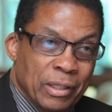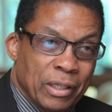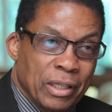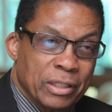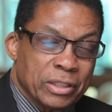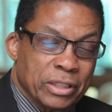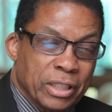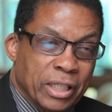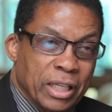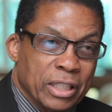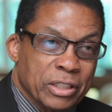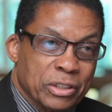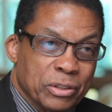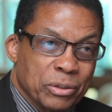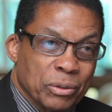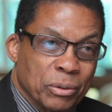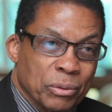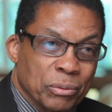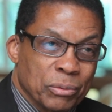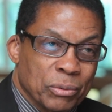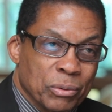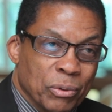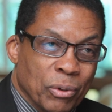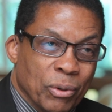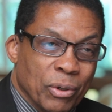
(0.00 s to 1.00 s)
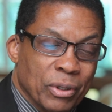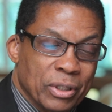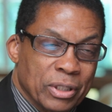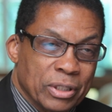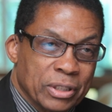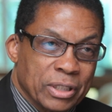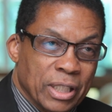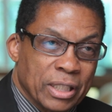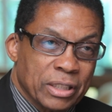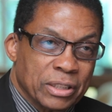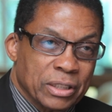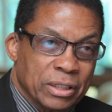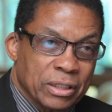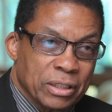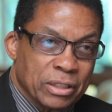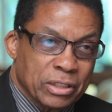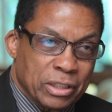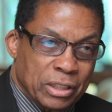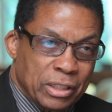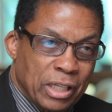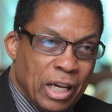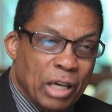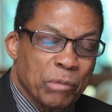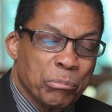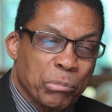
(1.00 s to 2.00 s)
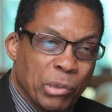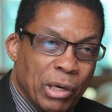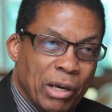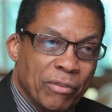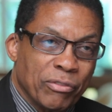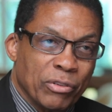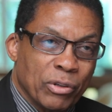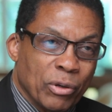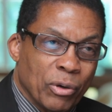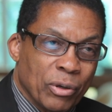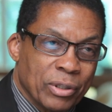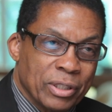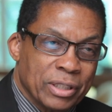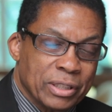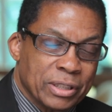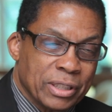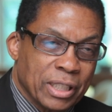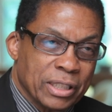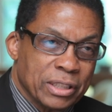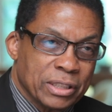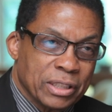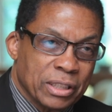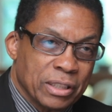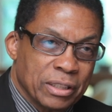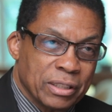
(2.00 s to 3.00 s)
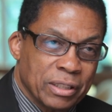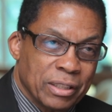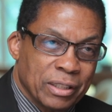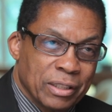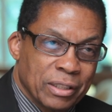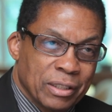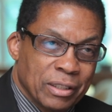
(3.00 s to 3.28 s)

educational organization. It's a nonprofit organization.